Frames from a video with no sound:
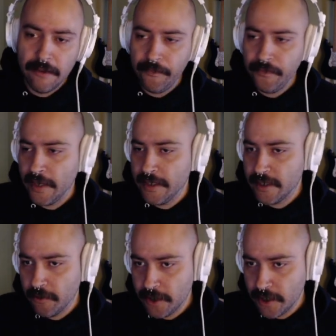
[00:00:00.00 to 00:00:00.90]
And so
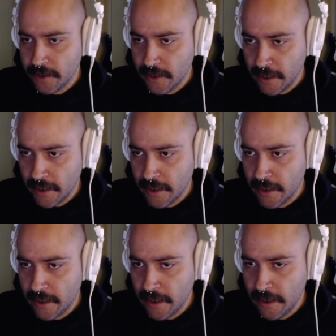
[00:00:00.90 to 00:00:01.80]
we're just gonna
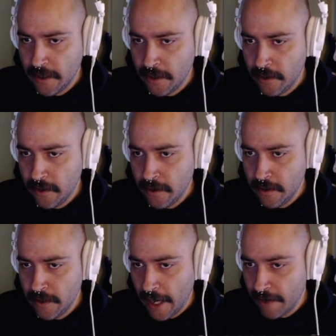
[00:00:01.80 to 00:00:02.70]

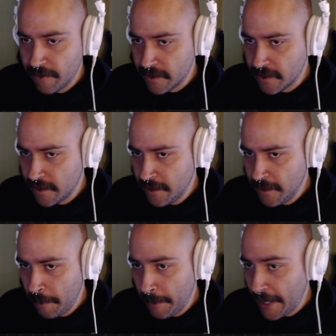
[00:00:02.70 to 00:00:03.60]
have this
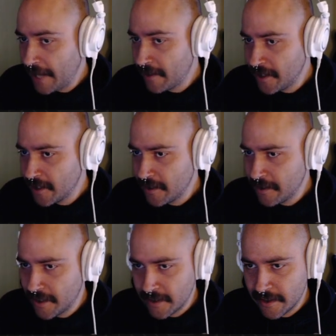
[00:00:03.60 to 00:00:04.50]
path here
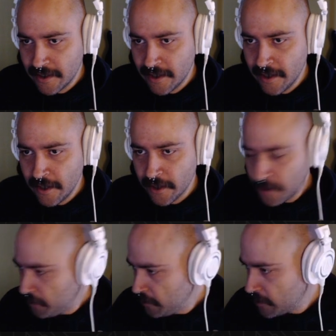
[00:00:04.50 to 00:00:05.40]
that's
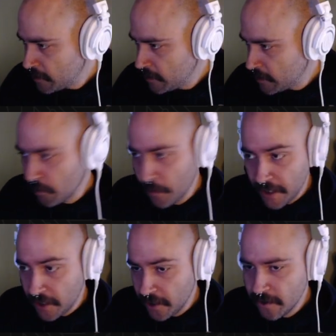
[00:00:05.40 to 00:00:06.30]
used that we can
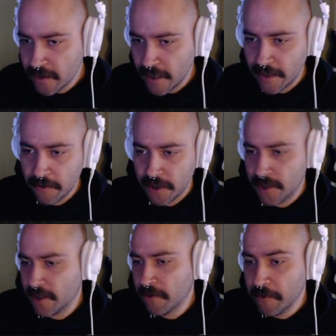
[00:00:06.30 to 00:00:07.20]
use, and then we're just
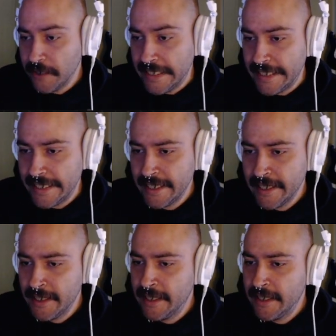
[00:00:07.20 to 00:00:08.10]
gonna read
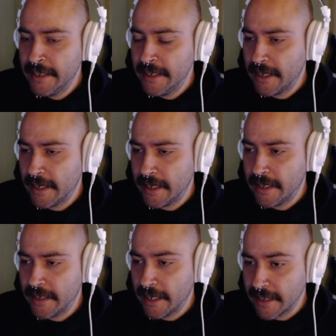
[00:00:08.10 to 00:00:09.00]

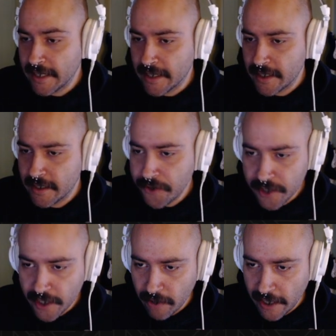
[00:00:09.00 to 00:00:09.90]
that data using
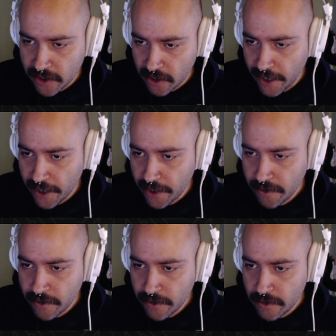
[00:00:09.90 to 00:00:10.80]
raster IO
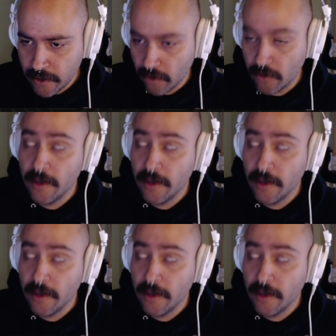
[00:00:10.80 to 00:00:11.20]
or